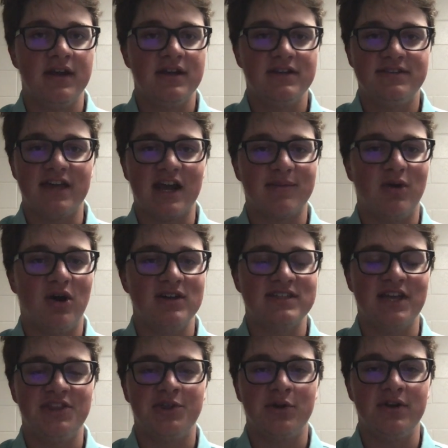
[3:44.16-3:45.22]
Zach Moss
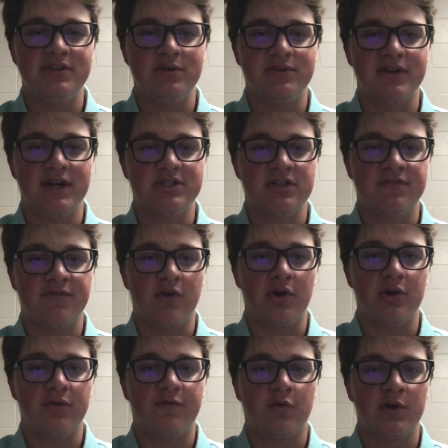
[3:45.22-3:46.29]
had 32 touches for
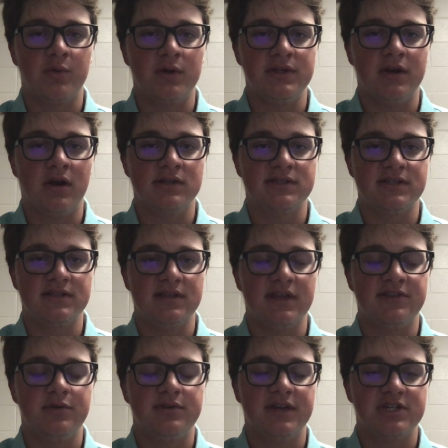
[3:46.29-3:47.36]
141 yards
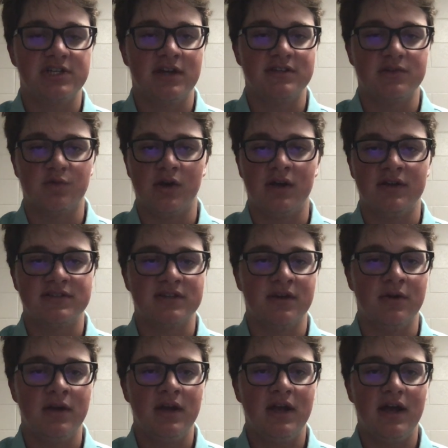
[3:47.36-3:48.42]
and 2 touchdowns as well,
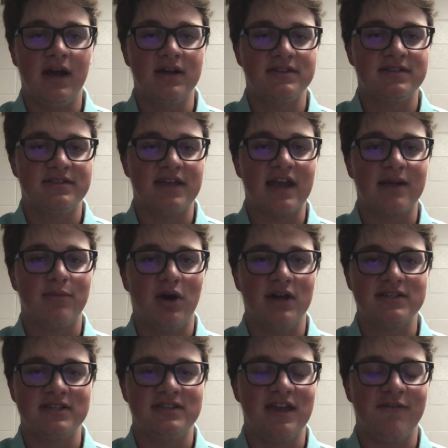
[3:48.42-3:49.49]
so Zach
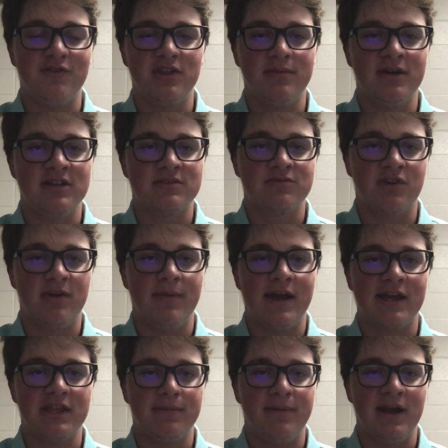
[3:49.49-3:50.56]
Moss is definitely the best running
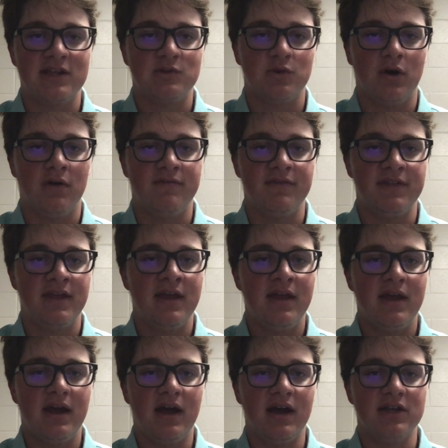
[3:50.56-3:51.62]
back in the Pac-12,
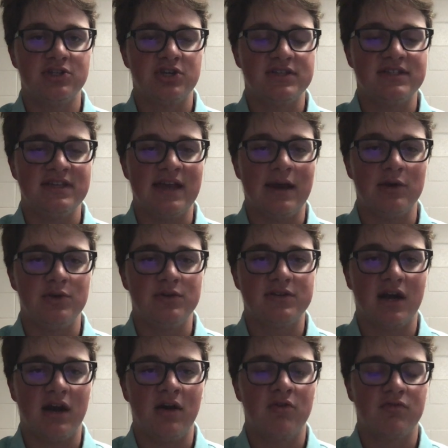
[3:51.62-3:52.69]
and just seeing how
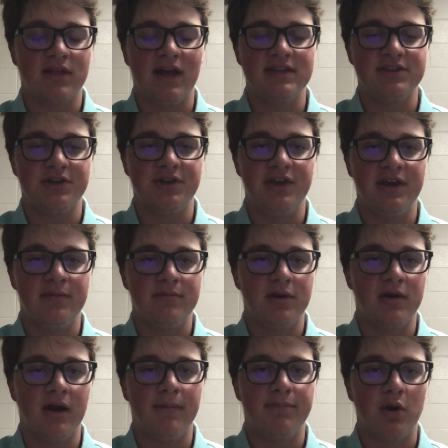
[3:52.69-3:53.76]
Utah relies on him
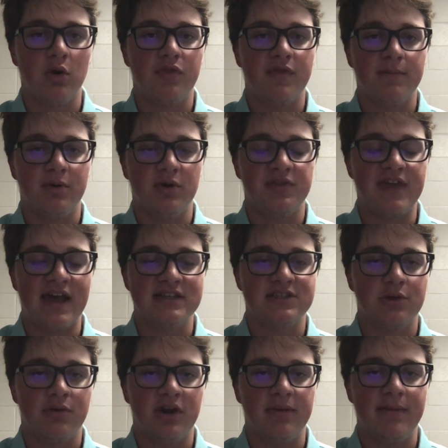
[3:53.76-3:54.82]
both as
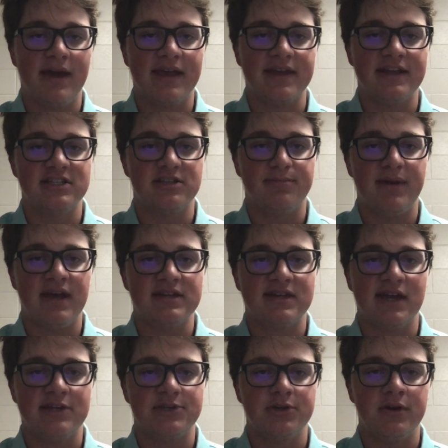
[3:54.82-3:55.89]
their running back and as a pass
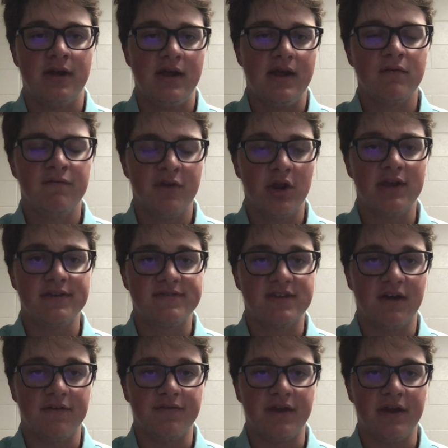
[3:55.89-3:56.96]
catcher, very good
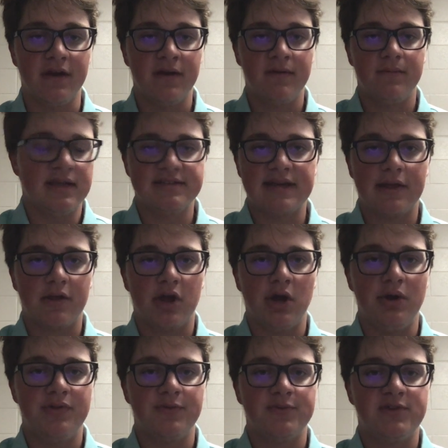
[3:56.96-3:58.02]
stuff there. And Tyler
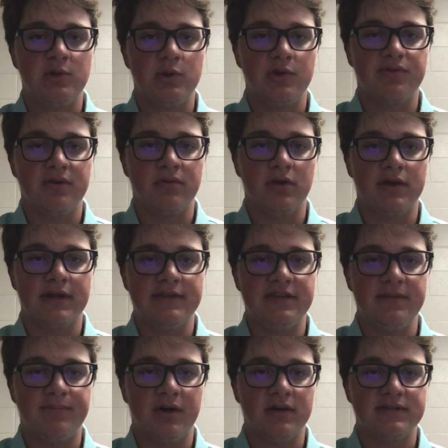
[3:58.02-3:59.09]
Huntley threw 2 or 3 really good
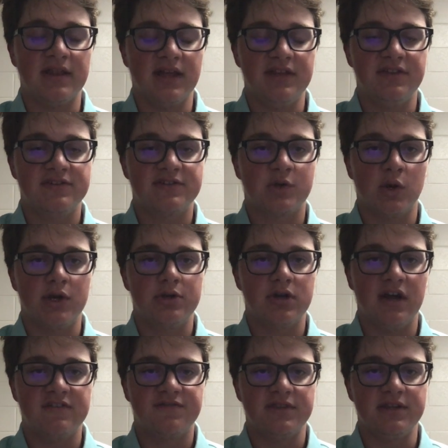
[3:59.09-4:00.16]
deep balls that led the scoring
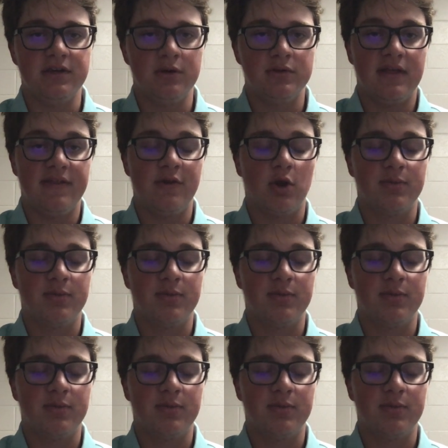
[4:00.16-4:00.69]
drives for the Utes, and they were